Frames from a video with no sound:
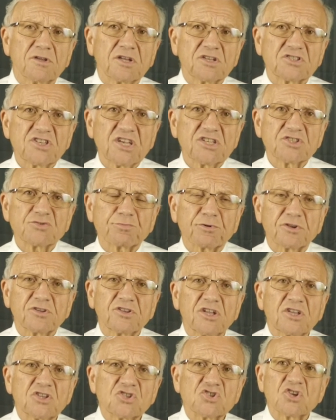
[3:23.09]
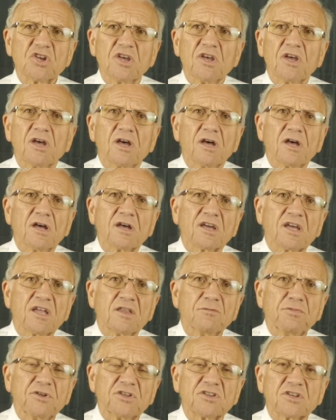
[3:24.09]
The excess proteins uh,
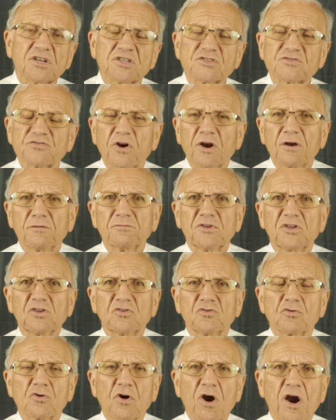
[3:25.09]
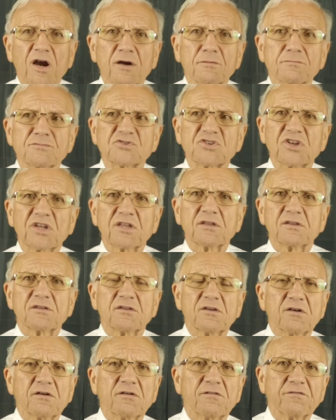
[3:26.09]
can be transformed into carbs
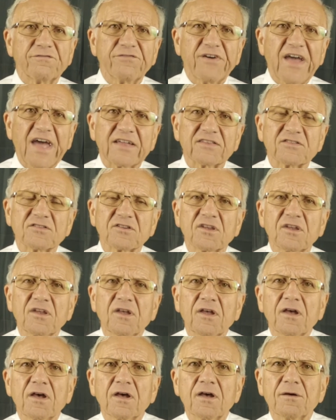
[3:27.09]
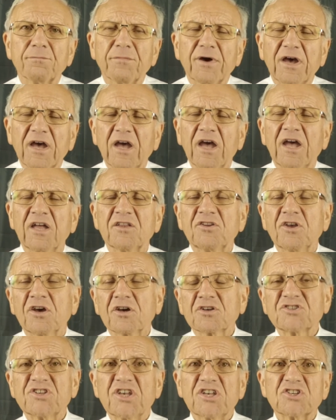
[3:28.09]
and uh, fat. Uh, and the
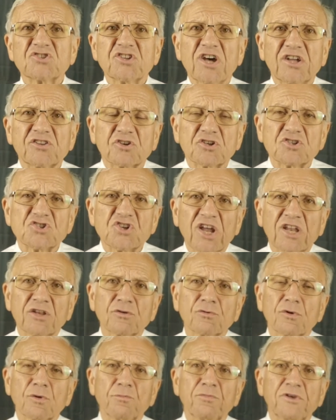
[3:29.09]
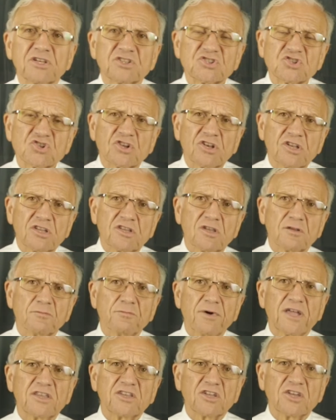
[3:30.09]
excess nitrogen will be excreted
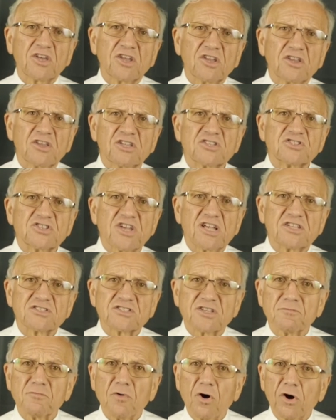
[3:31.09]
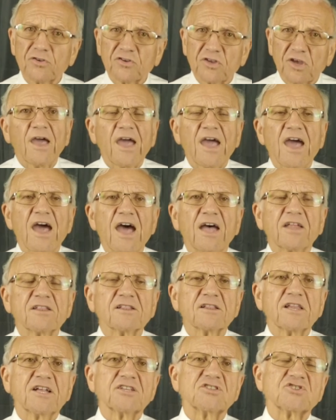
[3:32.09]
by the kidneys as ammonia.
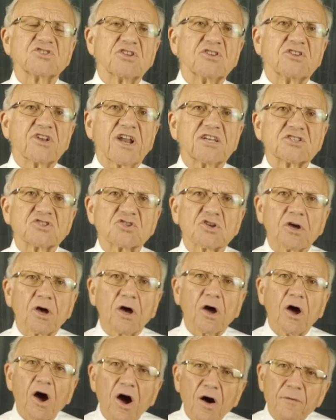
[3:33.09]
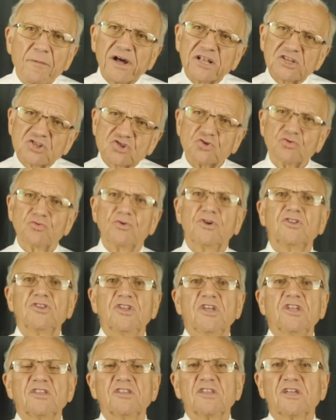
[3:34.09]
And let's address how much do we
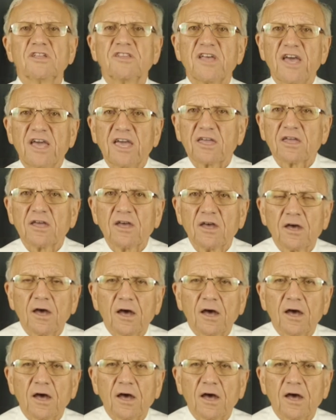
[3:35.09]
need a day?